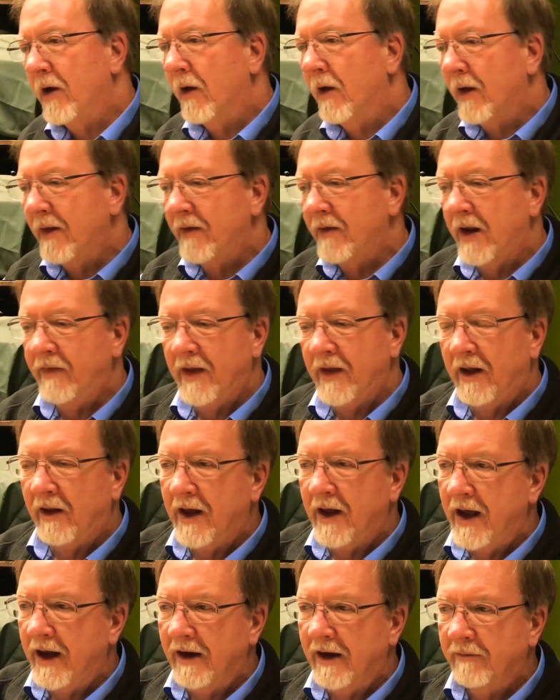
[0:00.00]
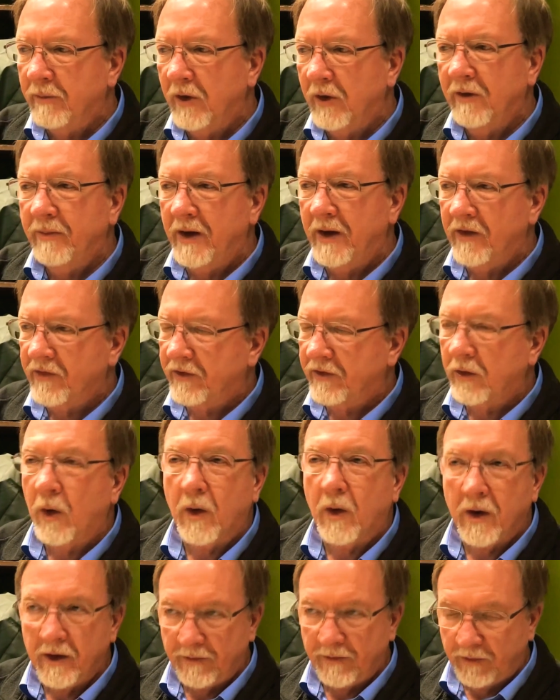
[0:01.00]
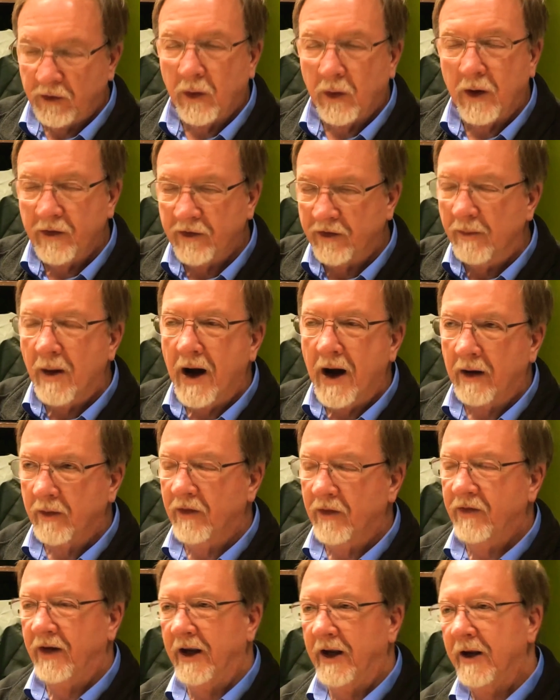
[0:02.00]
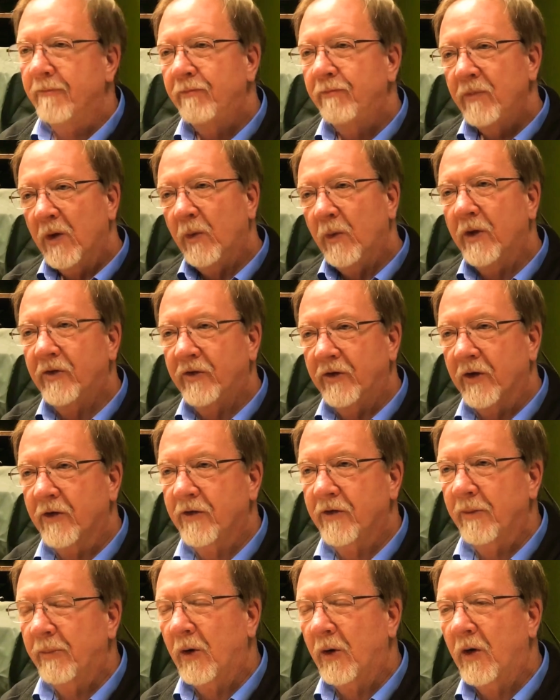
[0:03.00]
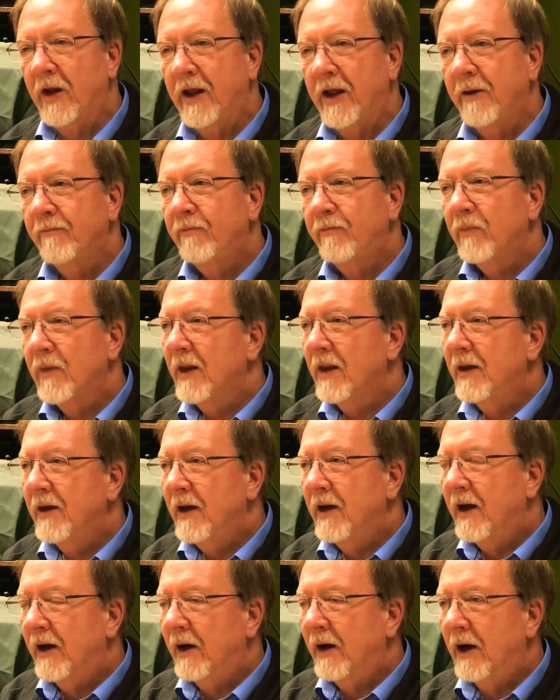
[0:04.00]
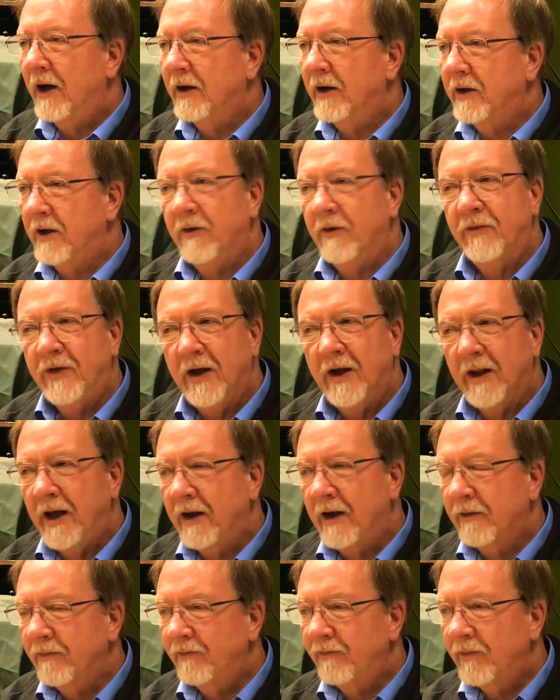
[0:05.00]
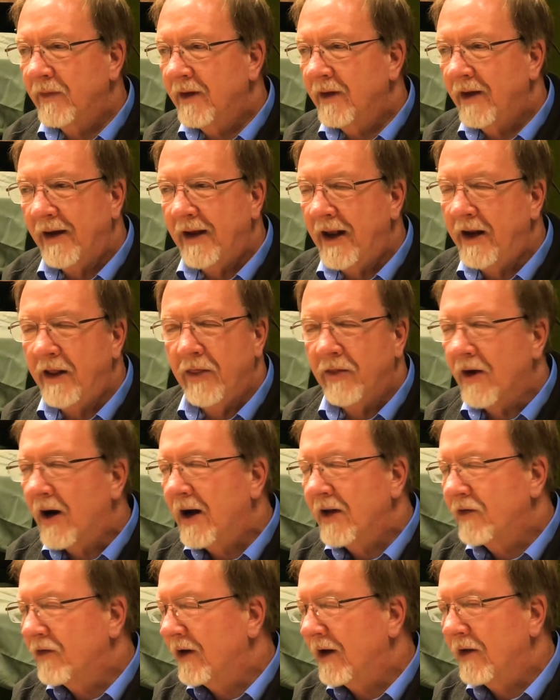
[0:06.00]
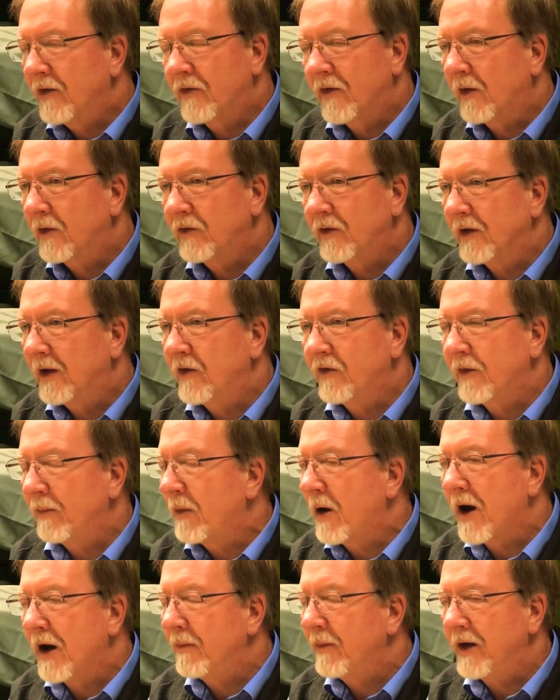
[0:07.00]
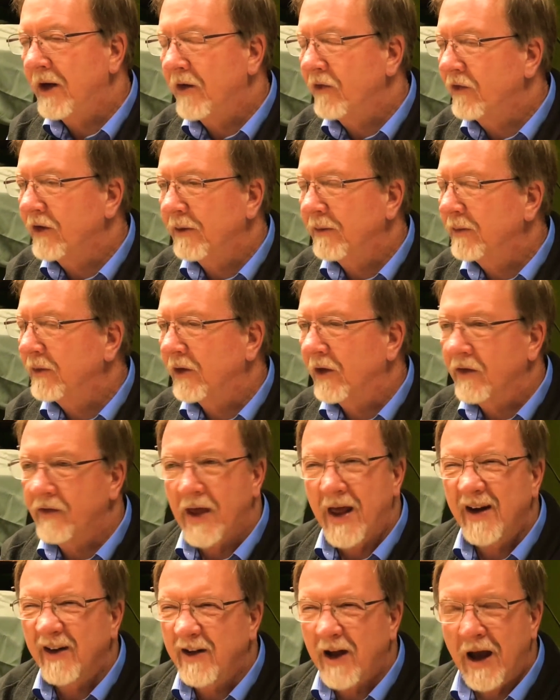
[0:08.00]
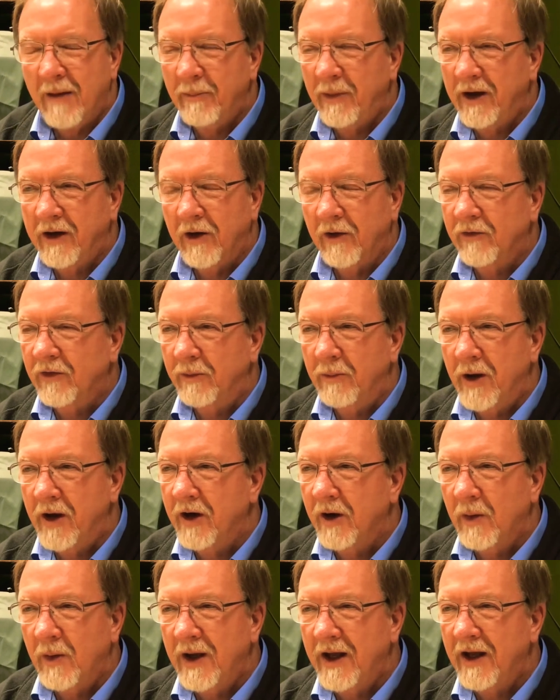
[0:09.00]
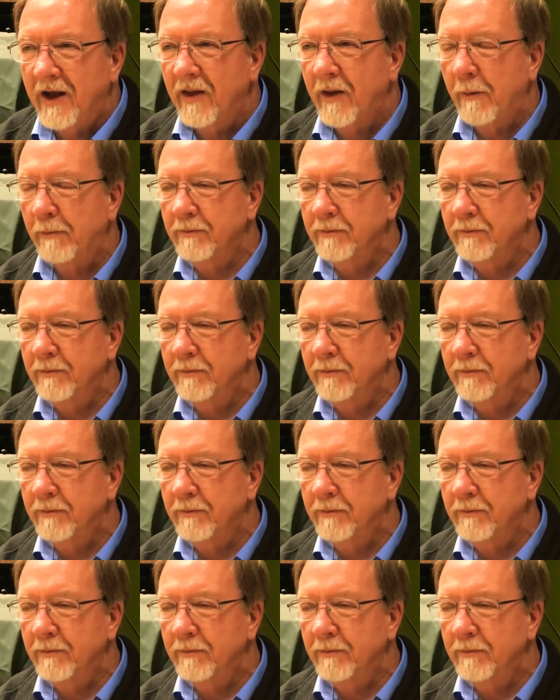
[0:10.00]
and then they'll have movements towards democracy, which you're supporting. Do you feel any thoughts on socialism, communism, or is that a topic you're familiar with?